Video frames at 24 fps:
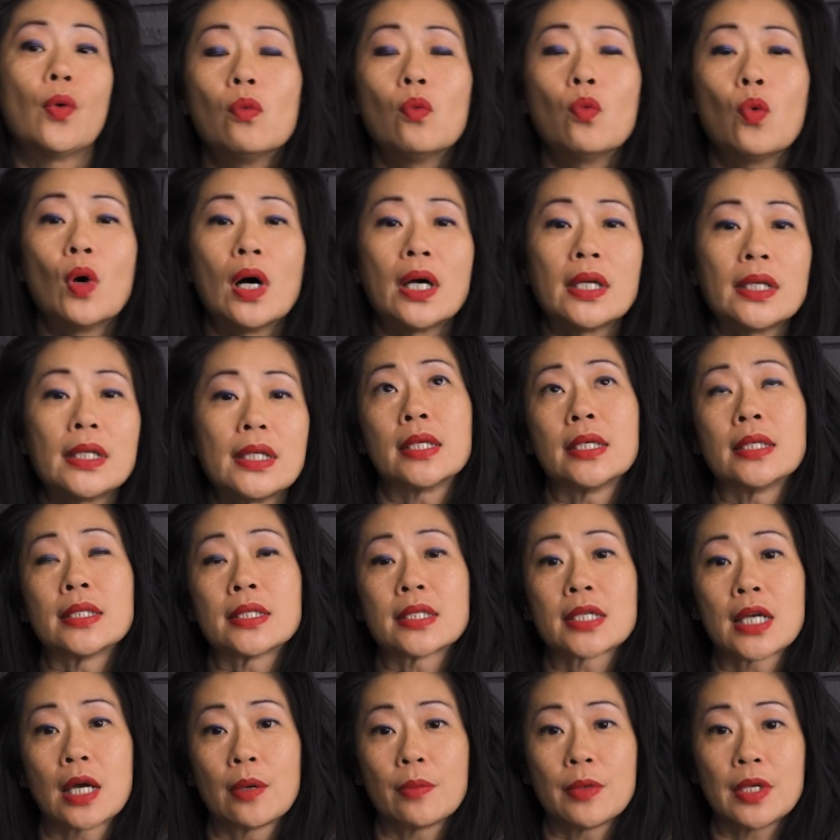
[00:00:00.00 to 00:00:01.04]
what is
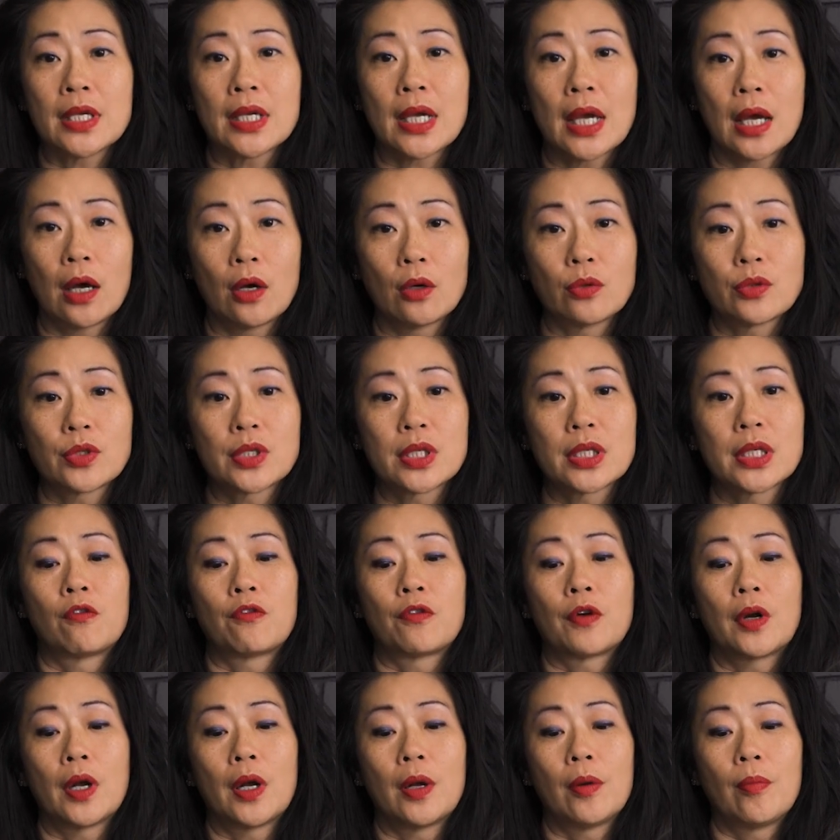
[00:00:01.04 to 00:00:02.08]
coming out
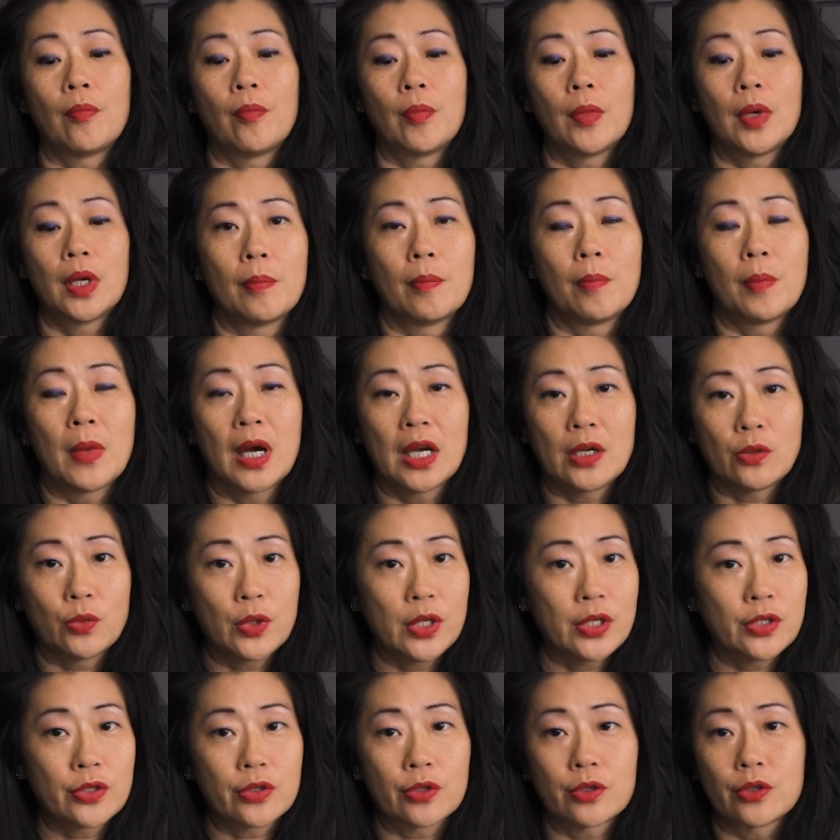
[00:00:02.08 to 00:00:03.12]
from my
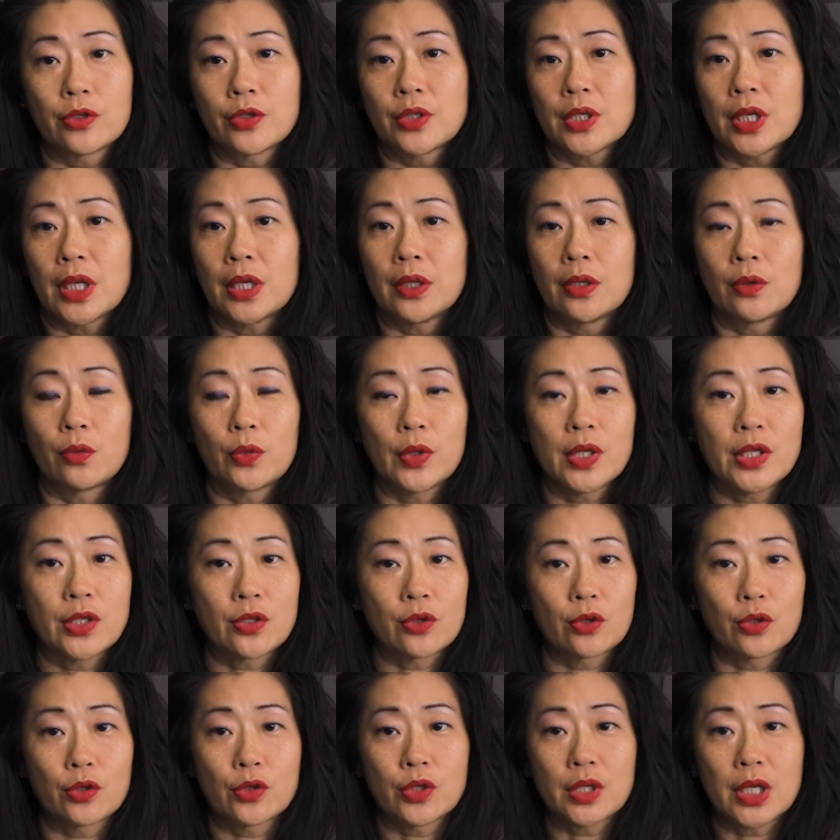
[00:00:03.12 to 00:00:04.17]
research and the
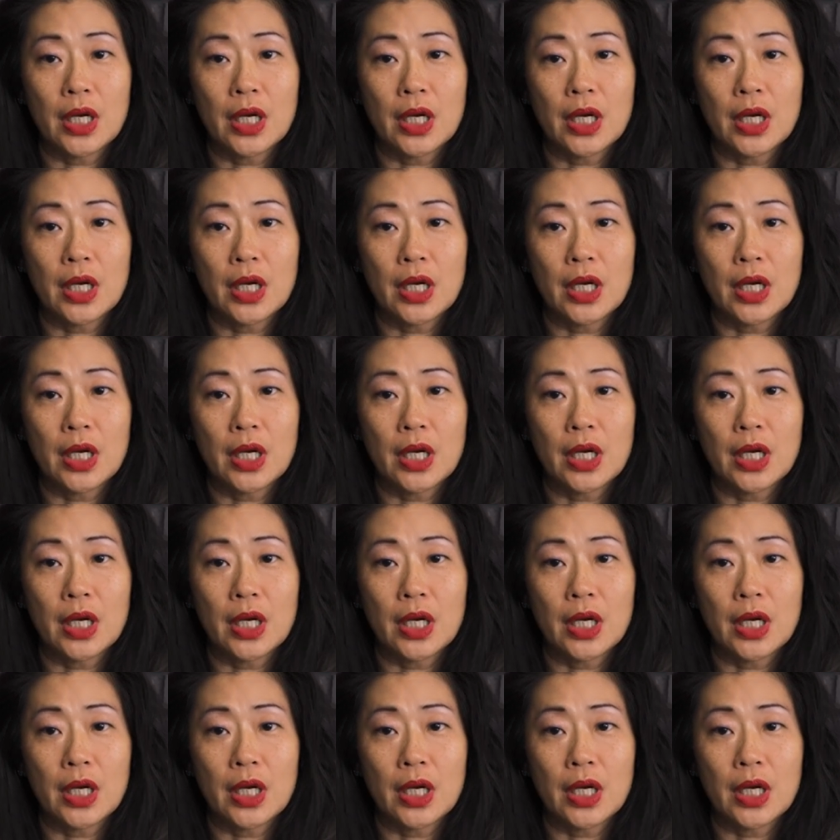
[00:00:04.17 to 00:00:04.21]
research